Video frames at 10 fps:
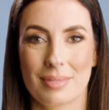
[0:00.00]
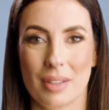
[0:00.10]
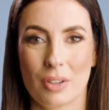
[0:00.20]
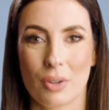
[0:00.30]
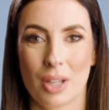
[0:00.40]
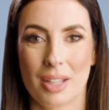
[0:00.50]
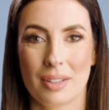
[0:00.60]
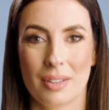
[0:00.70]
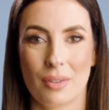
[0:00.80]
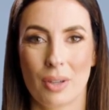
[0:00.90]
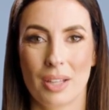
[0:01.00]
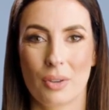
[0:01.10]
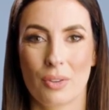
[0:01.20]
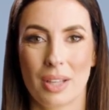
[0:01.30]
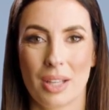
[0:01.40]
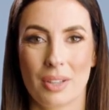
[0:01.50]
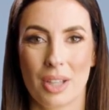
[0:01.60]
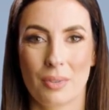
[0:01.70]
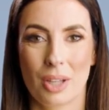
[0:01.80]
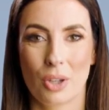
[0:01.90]
If you like this video, then
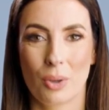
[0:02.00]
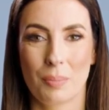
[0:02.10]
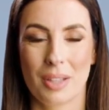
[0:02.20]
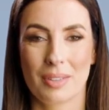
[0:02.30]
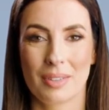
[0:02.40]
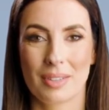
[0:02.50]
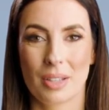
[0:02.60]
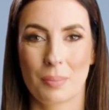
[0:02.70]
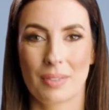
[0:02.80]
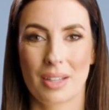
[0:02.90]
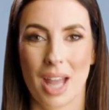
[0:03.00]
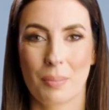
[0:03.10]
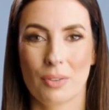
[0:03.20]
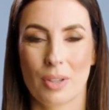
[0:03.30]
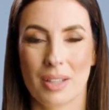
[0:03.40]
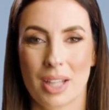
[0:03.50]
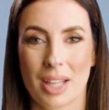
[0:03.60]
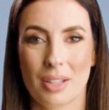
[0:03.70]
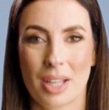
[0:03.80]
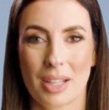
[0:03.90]
leave a comment, subscribe to the
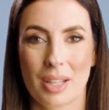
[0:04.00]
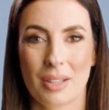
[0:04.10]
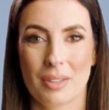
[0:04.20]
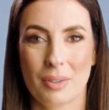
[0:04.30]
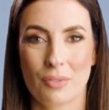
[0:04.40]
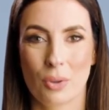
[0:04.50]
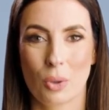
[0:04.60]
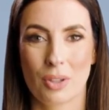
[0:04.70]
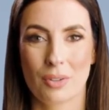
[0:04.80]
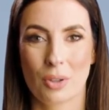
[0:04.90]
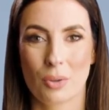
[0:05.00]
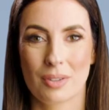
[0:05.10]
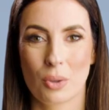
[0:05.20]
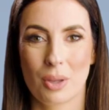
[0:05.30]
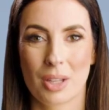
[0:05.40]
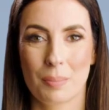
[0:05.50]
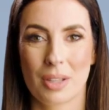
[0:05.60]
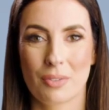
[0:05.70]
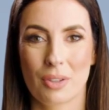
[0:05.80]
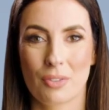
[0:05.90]
channel, and also forward to those who might
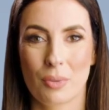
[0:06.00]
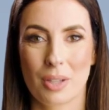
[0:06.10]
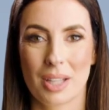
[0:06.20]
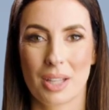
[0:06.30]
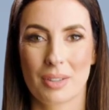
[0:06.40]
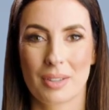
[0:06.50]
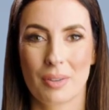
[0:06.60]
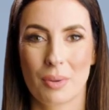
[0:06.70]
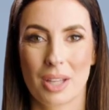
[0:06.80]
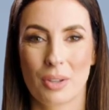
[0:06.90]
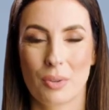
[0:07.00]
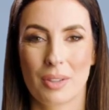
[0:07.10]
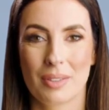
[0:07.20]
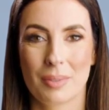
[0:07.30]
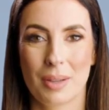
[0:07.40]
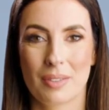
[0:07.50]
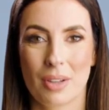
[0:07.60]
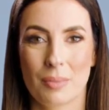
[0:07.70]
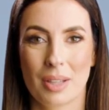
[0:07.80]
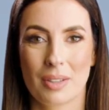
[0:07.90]
benefit from it. This video is
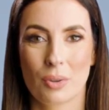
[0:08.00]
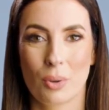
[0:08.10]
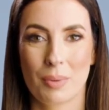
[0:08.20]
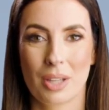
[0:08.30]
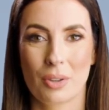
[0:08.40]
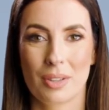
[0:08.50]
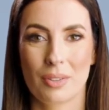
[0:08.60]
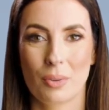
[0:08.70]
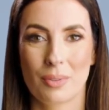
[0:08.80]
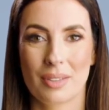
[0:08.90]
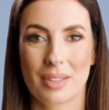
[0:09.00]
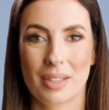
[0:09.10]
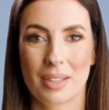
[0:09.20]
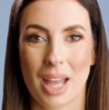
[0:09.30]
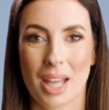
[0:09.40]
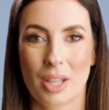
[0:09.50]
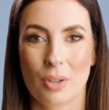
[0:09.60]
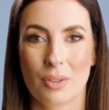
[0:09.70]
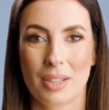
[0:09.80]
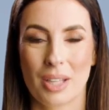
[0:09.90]
sponsored by Scorpiona 2Z, a
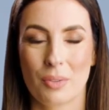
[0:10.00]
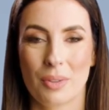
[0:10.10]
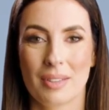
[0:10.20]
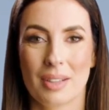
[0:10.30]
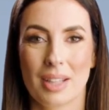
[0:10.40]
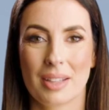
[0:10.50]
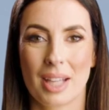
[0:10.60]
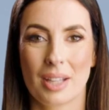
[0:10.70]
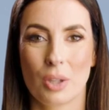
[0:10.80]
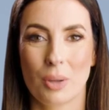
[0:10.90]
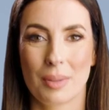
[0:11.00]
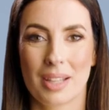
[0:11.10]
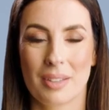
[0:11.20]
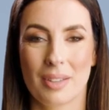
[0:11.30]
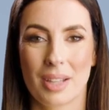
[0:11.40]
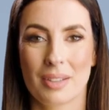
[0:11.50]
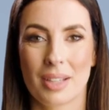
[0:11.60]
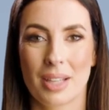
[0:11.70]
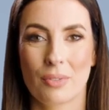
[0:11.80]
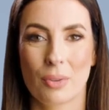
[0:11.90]
online facilitating company.
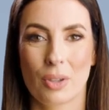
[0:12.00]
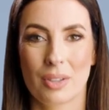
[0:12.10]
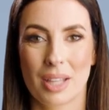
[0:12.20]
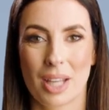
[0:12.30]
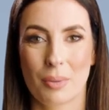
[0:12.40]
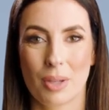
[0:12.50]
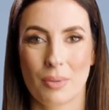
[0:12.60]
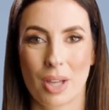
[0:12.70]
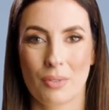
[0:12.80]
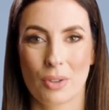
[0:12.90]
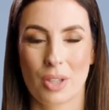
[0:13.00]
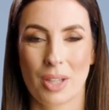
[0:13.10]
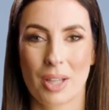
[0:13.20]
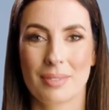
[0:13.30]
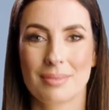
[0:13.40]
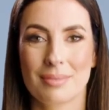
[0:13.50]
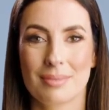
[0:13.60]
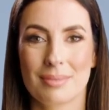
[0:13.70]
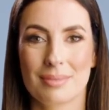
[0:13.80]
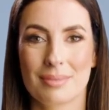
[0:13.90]
Thanks for your time and bye for
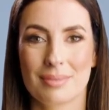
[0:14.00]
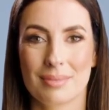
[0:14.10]
now.